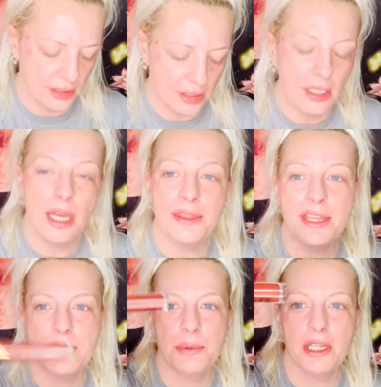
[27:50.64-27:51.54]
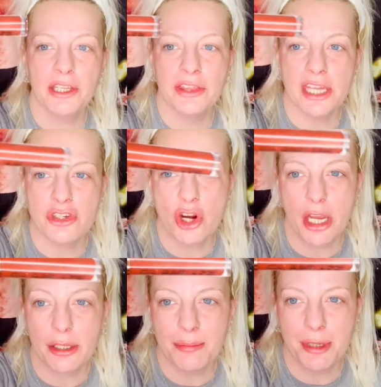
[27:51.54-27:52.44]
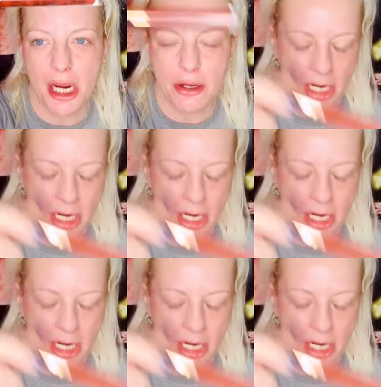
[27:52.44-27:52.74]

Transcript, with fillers: And this one, look at that chocolate brown.